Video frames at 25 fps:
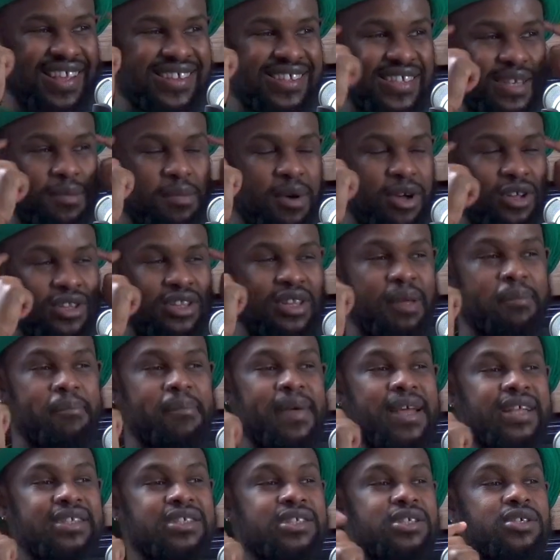It's about the
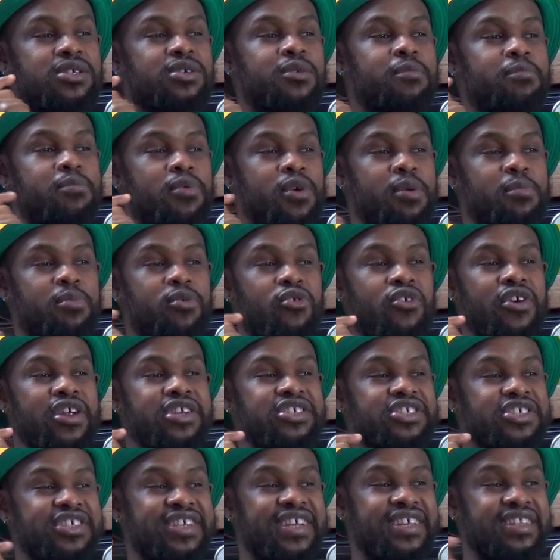mental
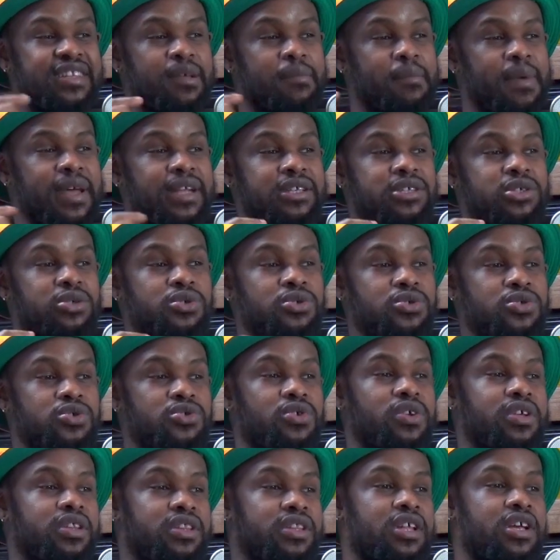preparation and the mental
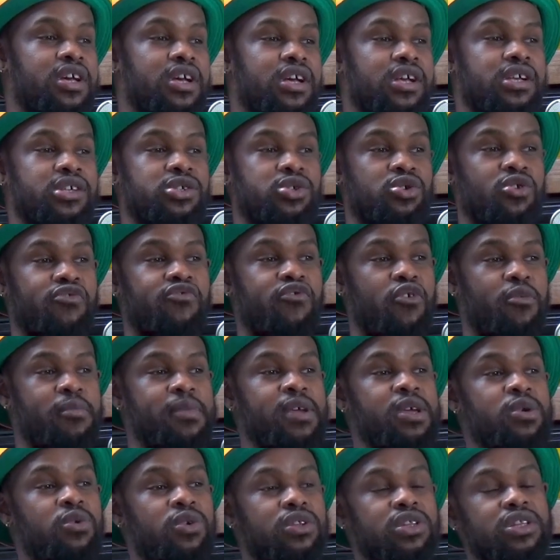strength. So for
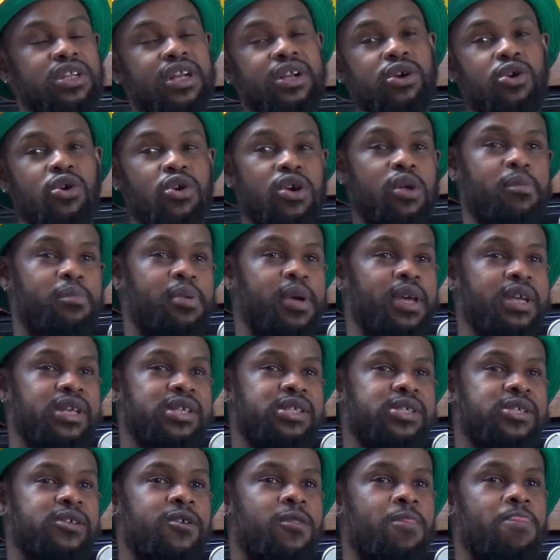me, with 3/4
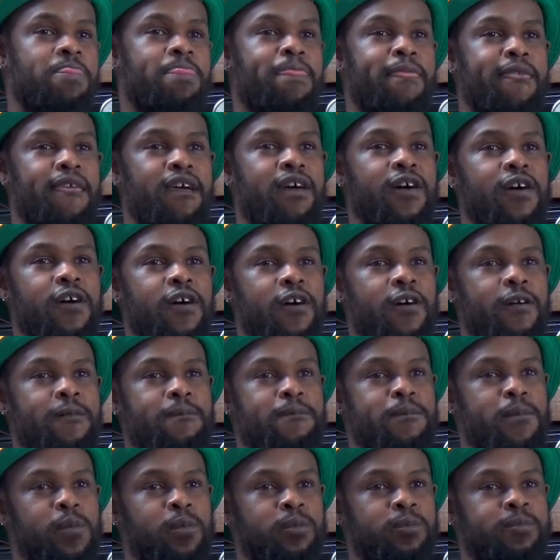pace,
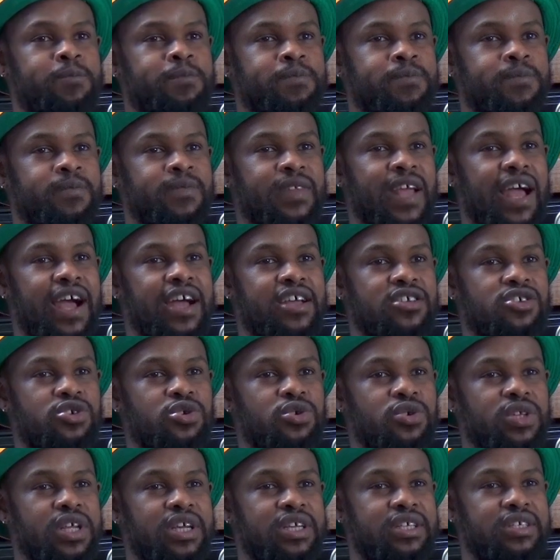I
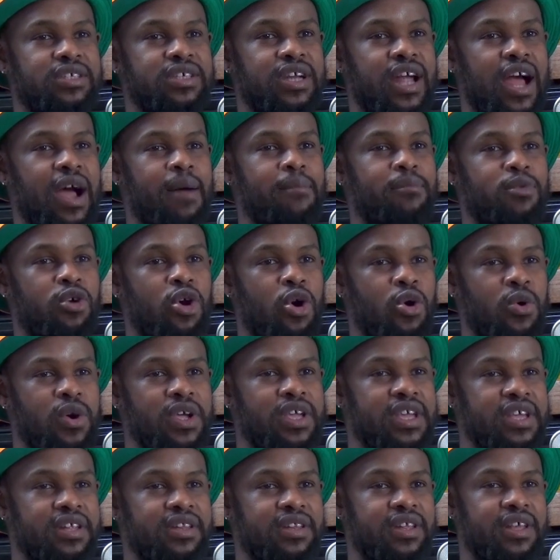knew that I'm
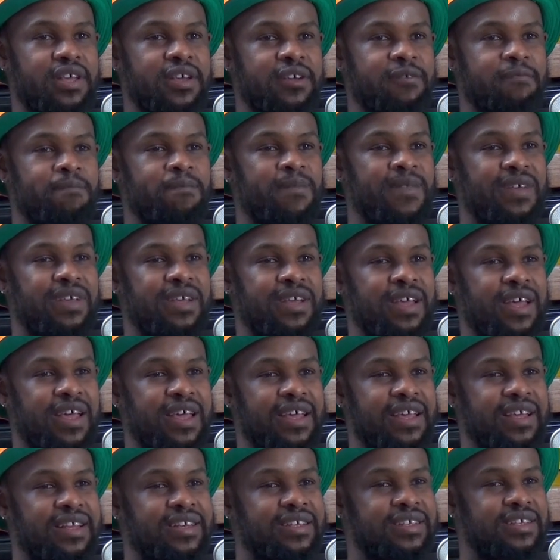going in there
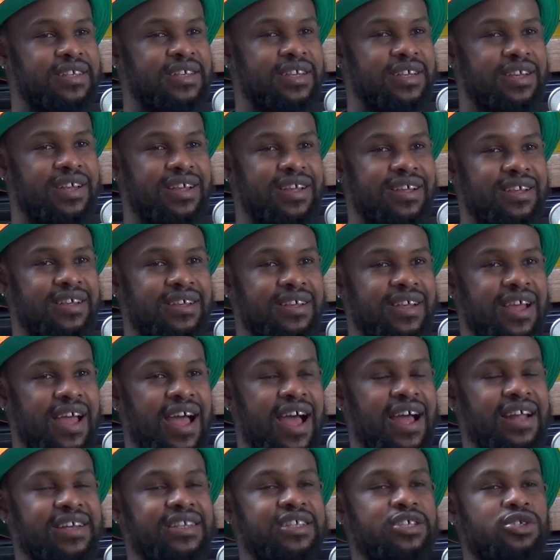and
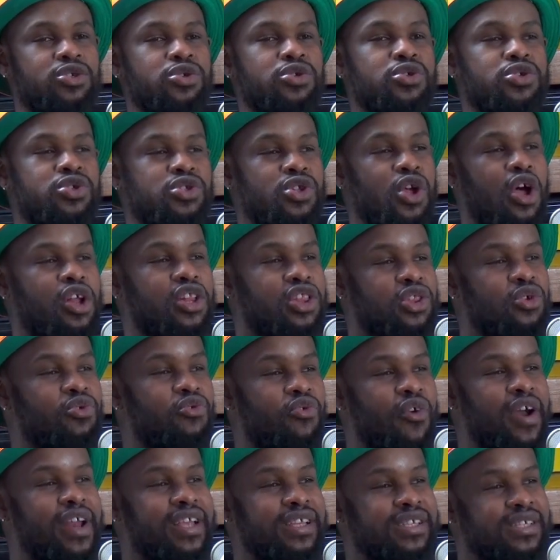I need to start the
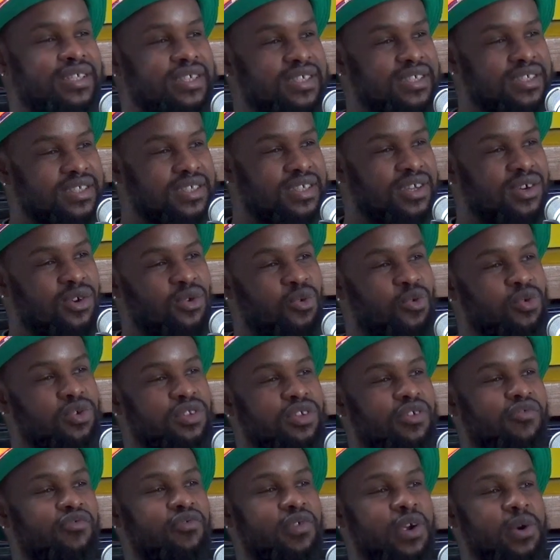race
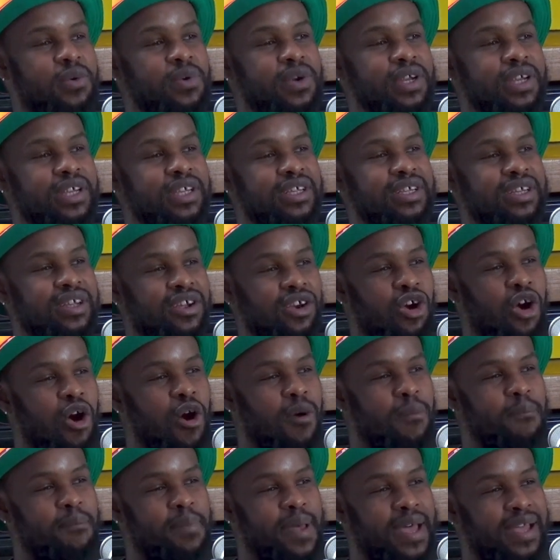with a very
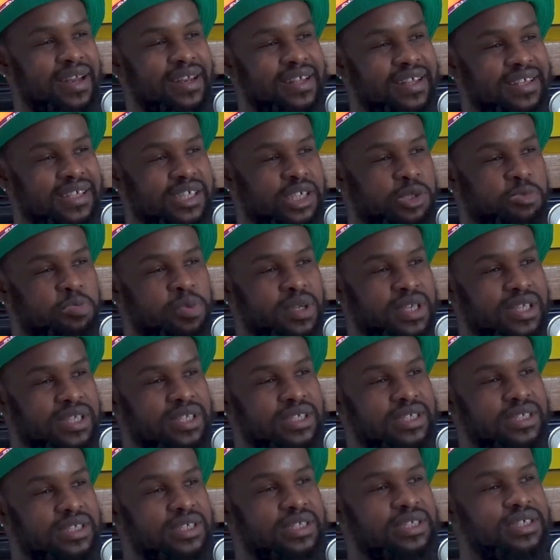compelling
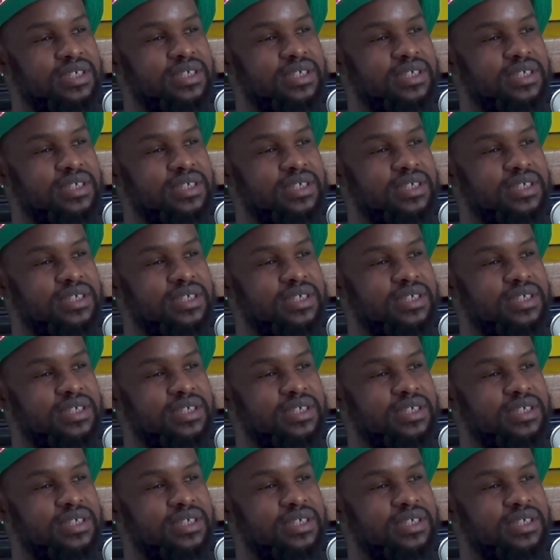speed.